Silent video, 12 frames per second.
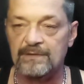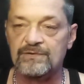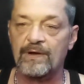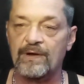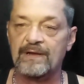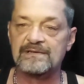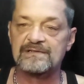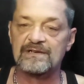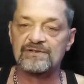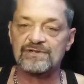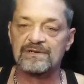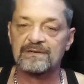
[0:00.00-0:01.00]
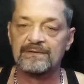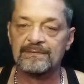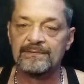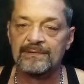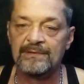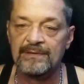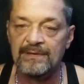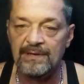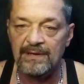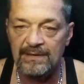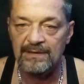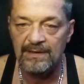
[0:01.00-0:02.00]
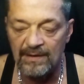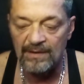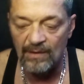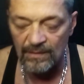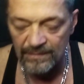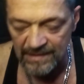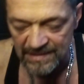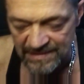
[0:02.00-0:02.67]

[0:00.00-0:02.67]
The transition and, and all